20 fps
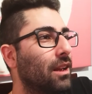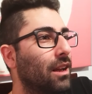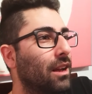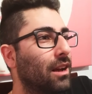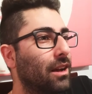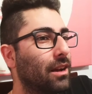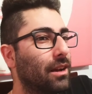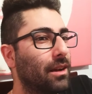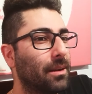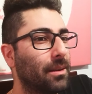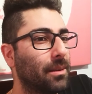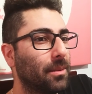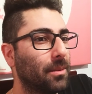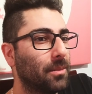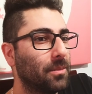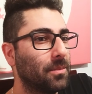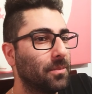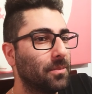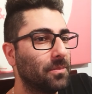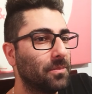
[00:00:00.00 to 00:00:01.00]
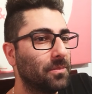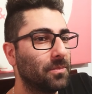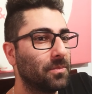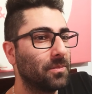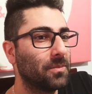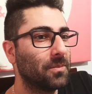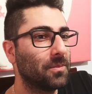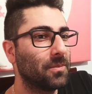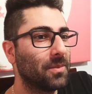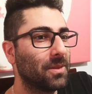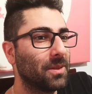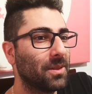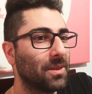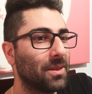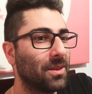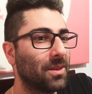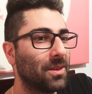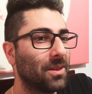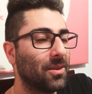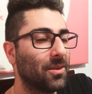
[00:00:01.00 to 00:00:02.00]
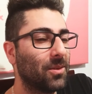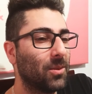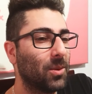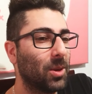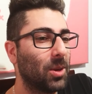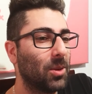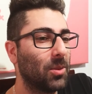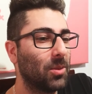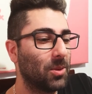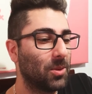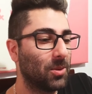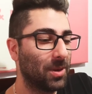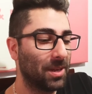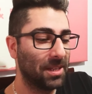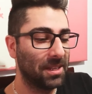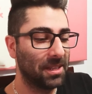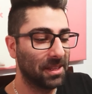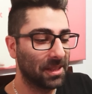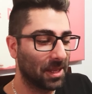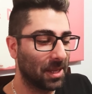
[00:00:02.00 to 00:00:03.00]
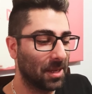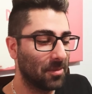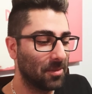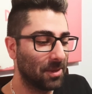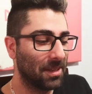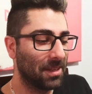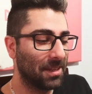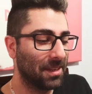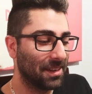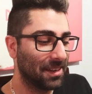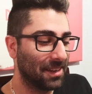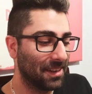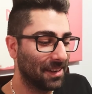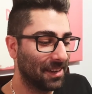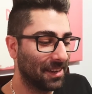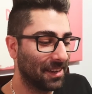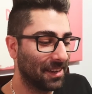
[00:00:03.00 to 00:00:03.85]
While we were waiting in the lobby,